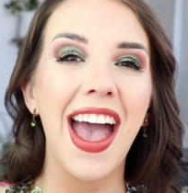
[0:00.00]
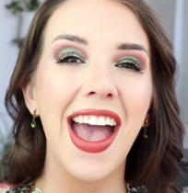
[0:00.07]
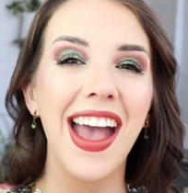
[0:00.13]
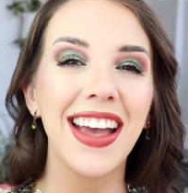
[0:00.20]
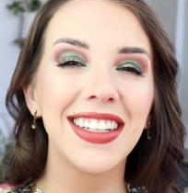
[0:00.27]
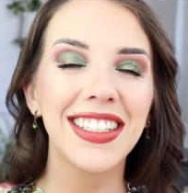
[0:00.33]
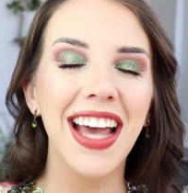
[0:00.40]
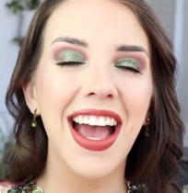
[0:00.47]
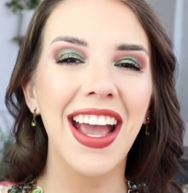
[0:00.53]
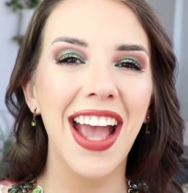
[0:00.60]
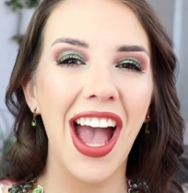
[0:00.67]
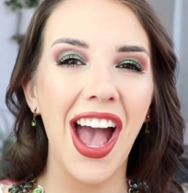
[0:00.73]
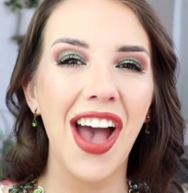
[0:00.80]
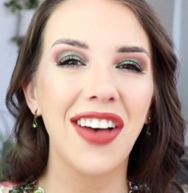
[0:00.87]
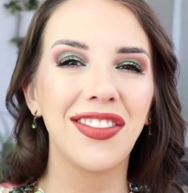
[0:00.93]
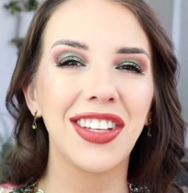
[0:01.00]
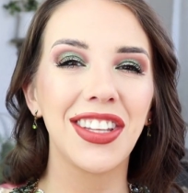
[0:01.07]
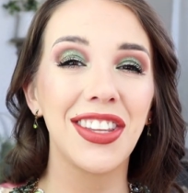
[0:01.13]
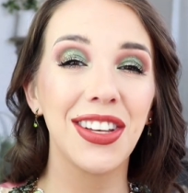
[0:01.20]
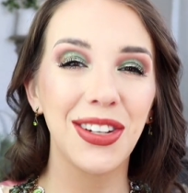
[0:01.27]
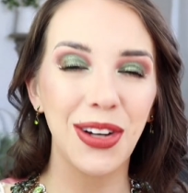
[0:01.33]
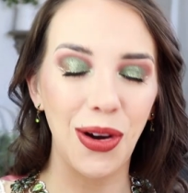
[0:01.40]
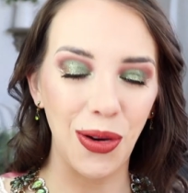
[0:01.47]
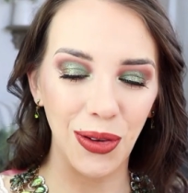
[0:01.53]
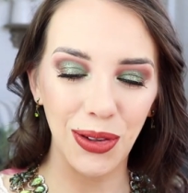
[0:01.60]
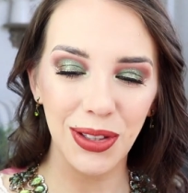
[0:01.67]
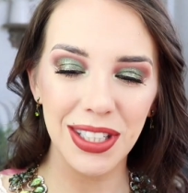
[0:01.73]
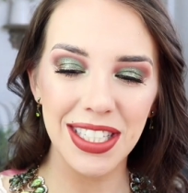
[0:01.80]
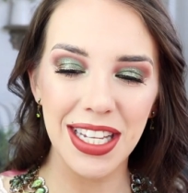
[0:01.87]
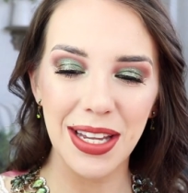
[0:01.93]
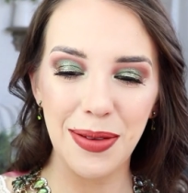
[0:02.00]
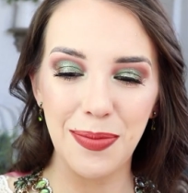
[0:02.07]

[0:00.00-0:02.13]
And I have the Cult